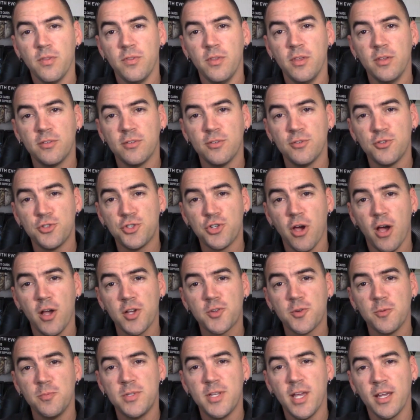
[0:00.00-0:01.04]
this is
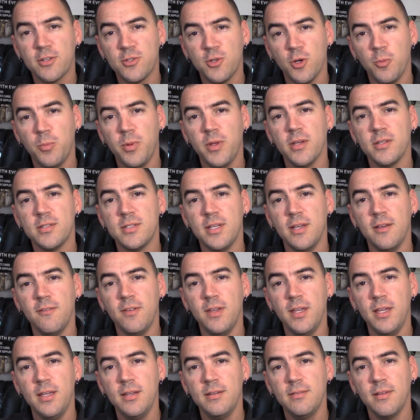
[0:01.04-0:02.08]
Josh from
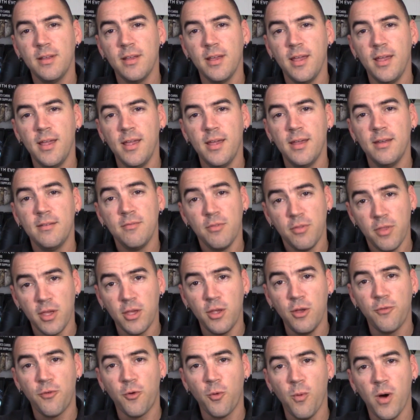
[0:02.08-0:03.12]
TektopiaTV, and
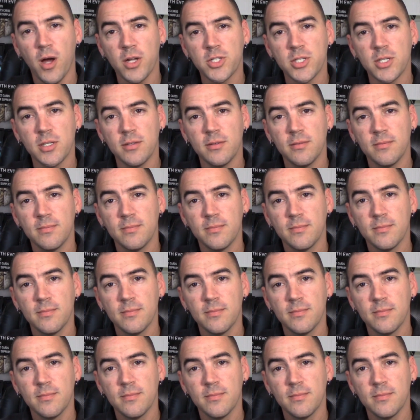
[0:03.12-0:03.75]
thank you for watching.